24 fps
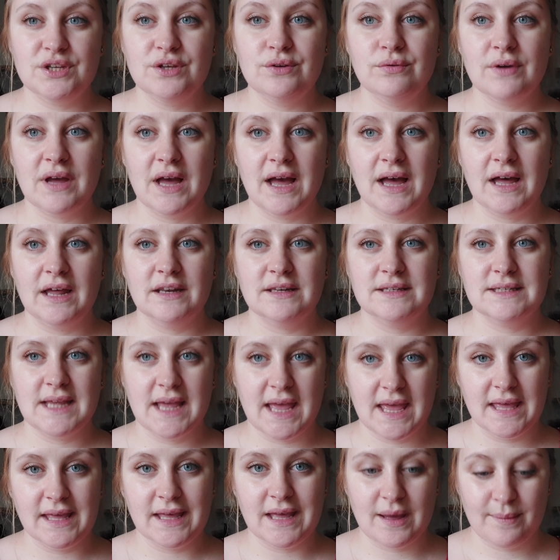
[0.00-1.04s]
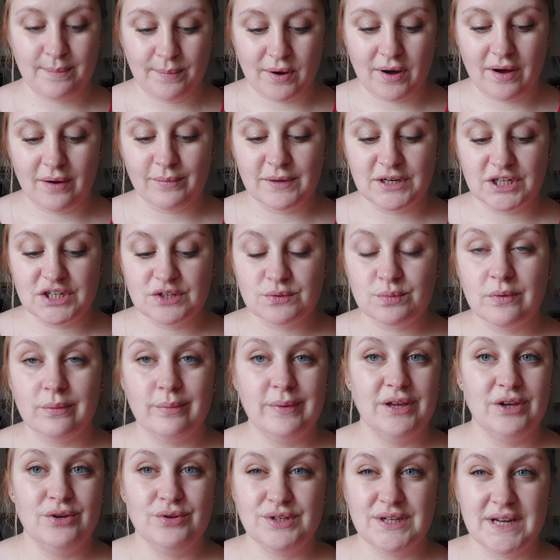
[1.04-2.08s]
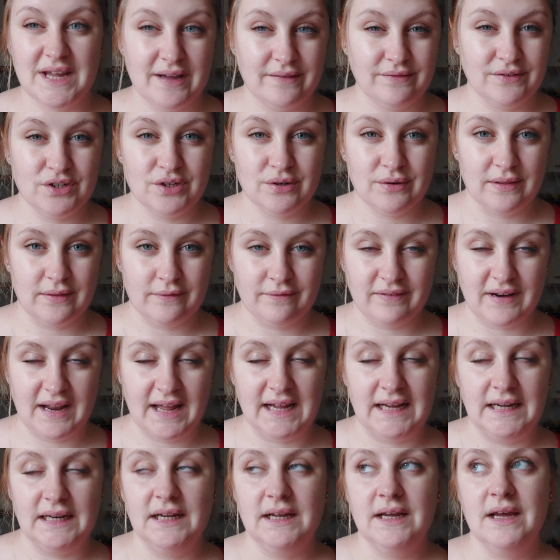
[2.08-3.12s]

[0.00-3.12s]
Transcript: you can take it apart, which is what we used to have to do at the flat,